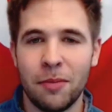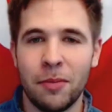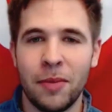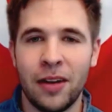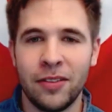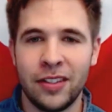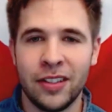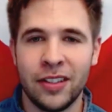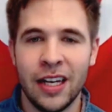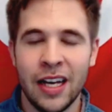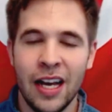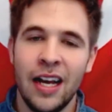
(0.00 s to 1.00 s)
Mountain.
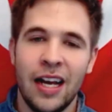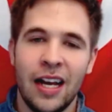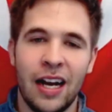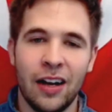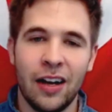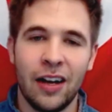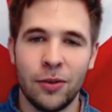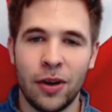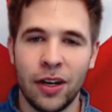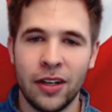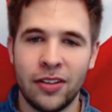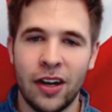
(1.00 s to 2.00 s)
And I also
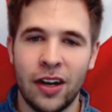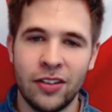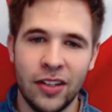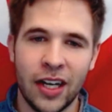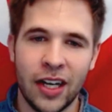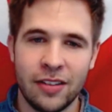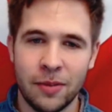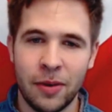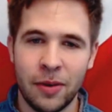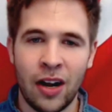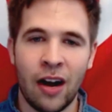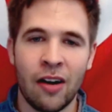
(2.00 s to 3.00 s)
want to talk to you guys
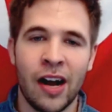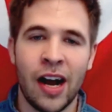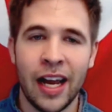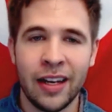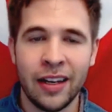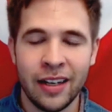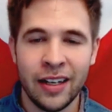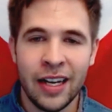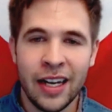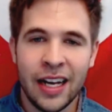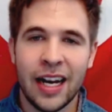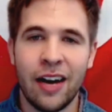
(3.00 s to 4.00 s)
about our hike
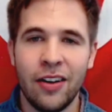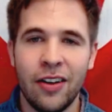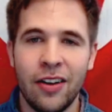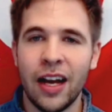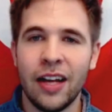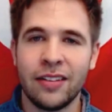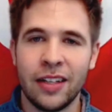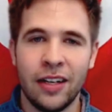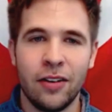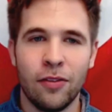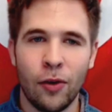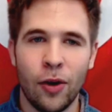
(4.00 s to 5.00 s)
and how you guys can
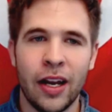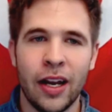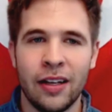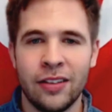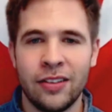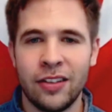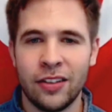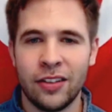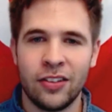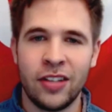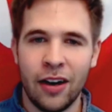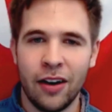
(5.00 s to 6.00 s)
avoid such a
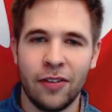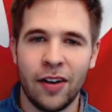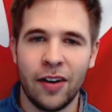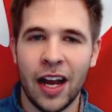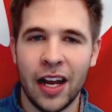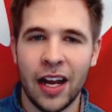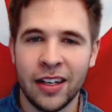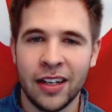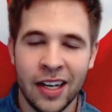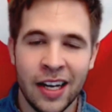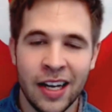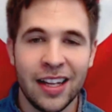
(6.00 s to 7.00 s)
terrifying hike
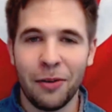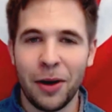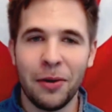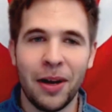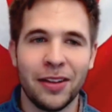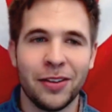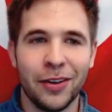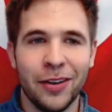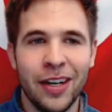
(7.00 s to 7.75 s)
that we went through.